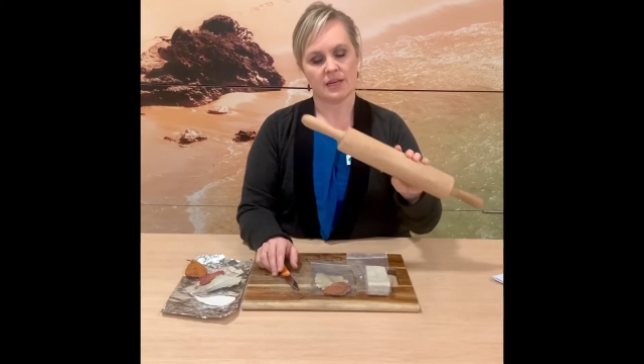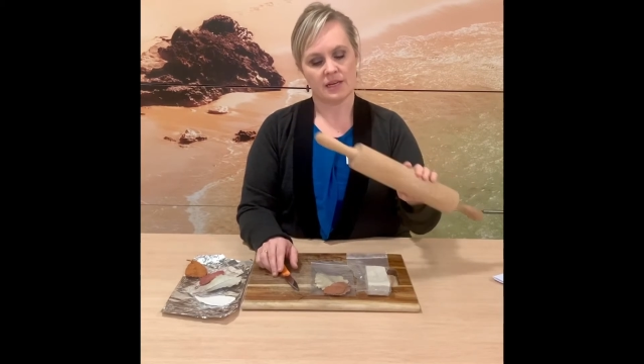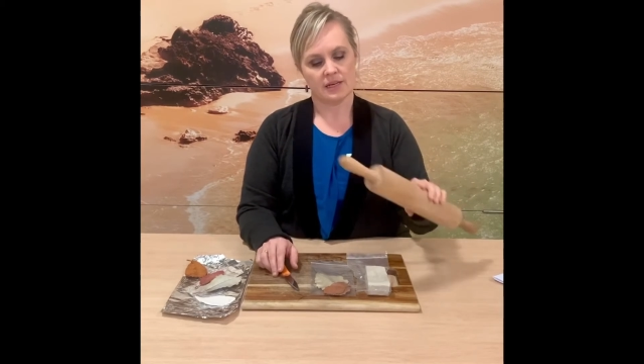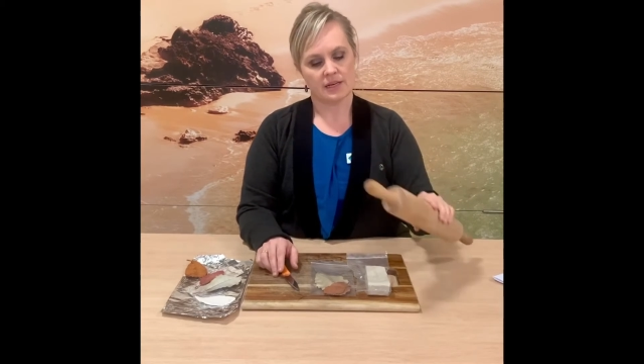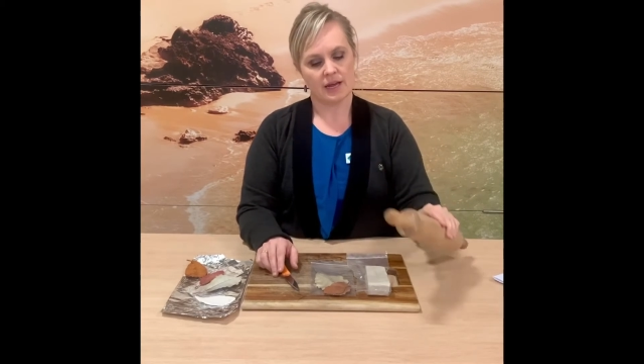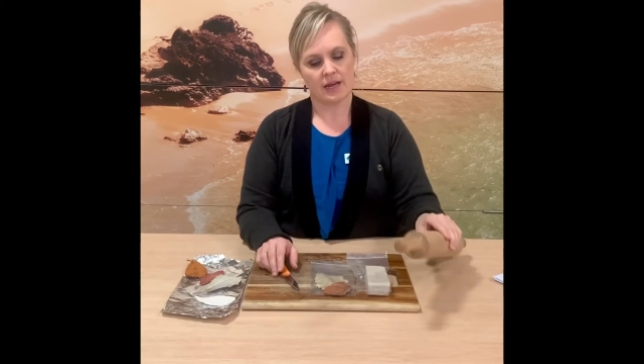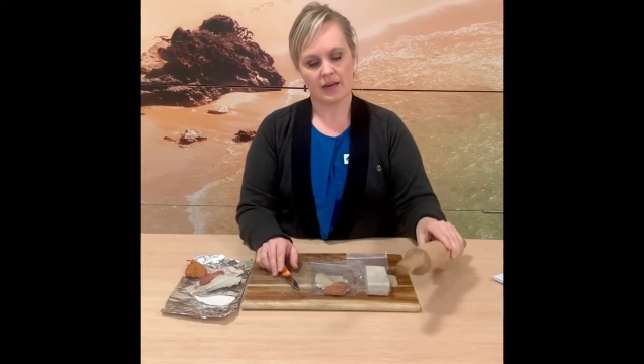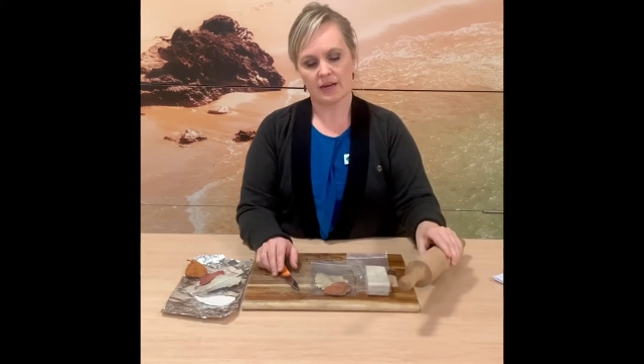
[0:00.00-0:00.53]

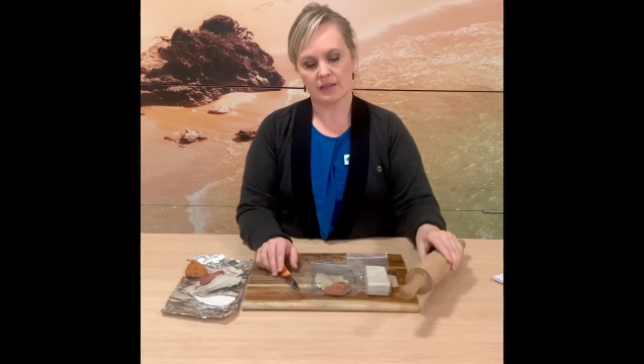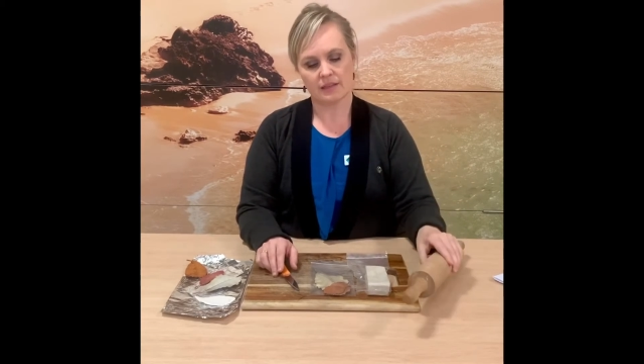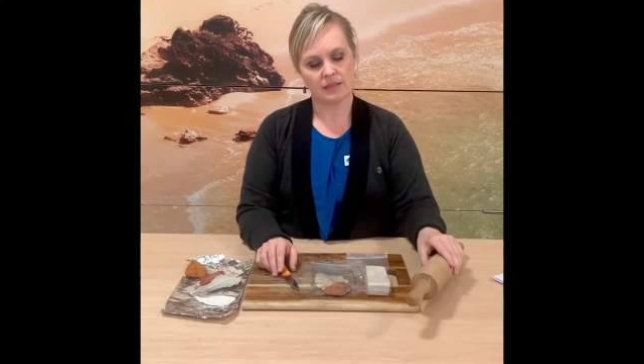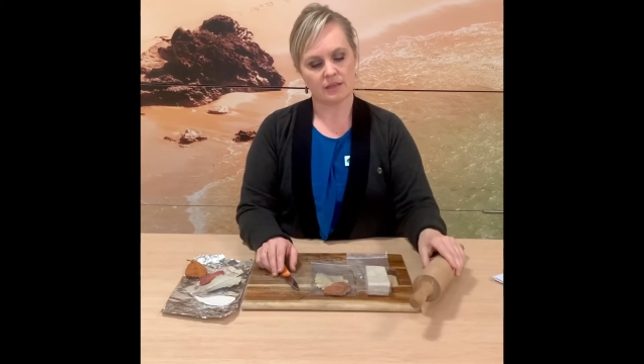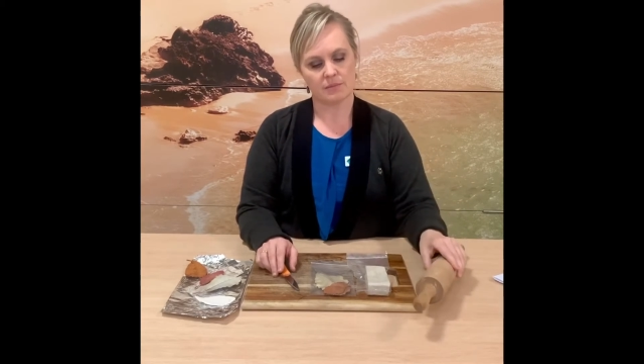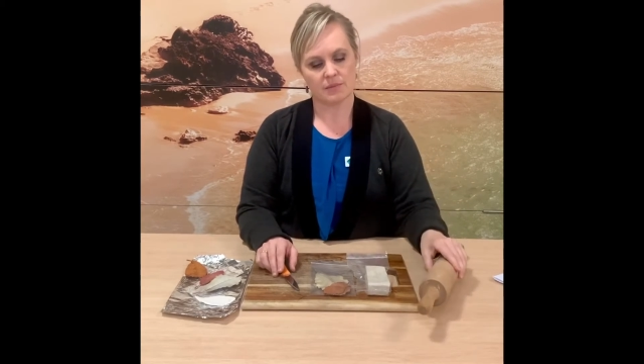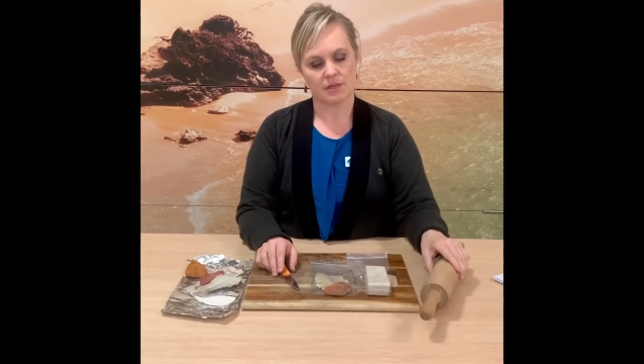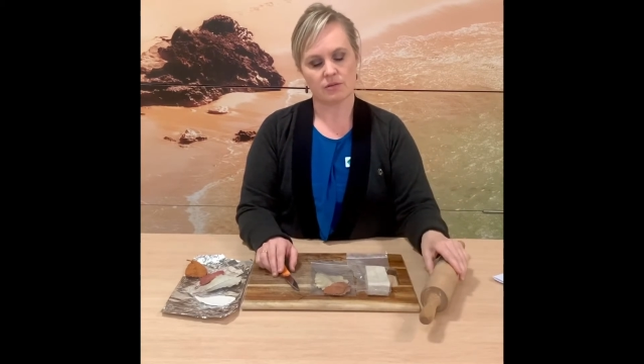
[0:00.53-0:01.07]
Now anything
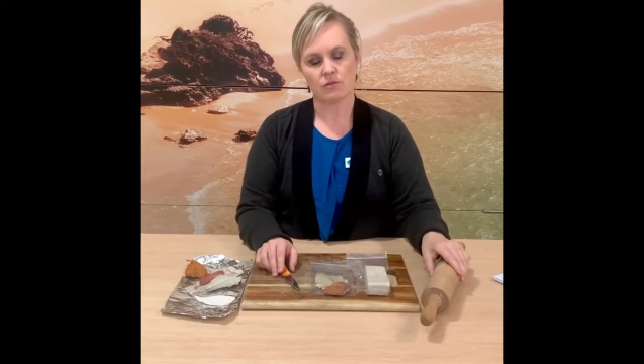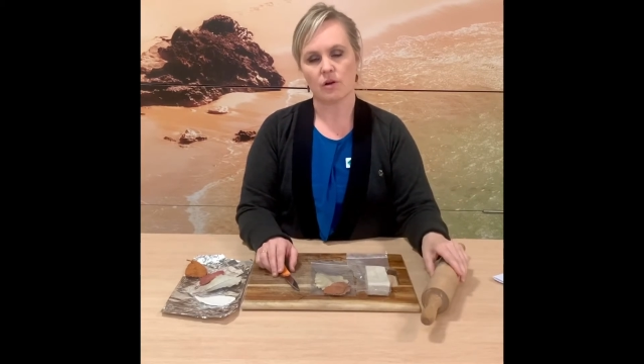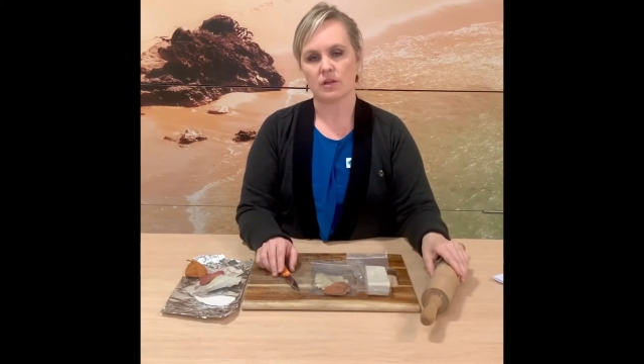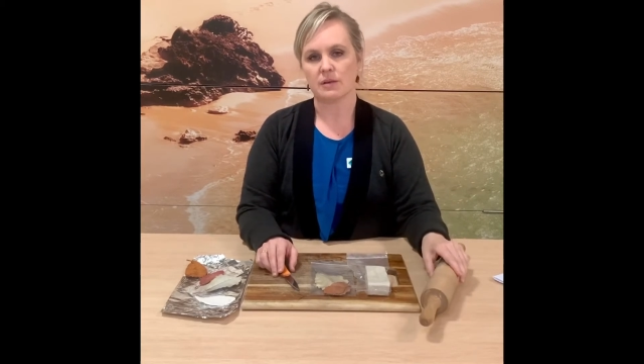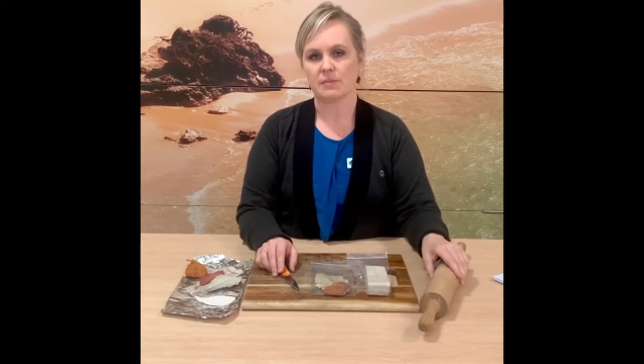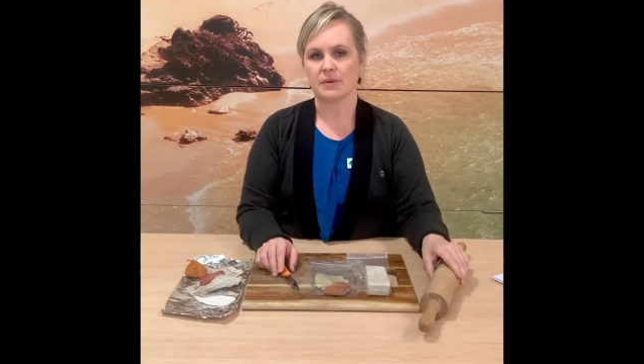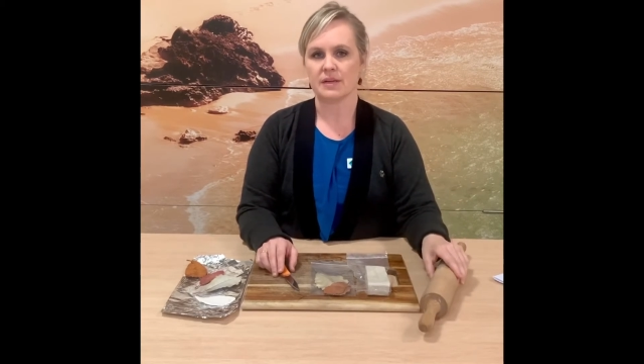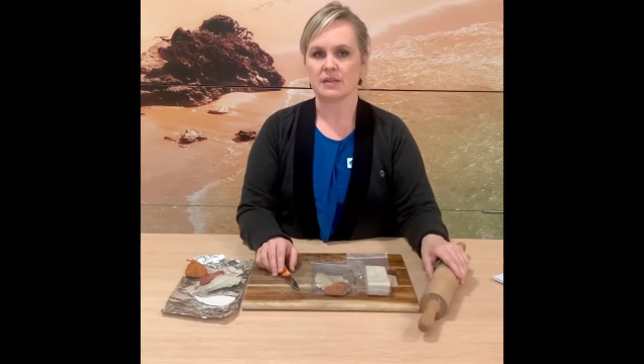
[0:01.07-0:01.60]
can be a rolling
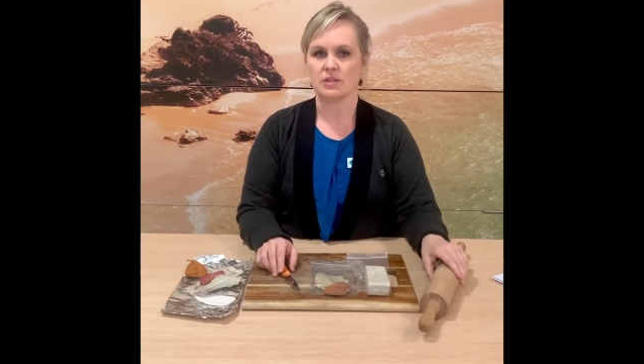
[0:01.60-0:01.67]
pin,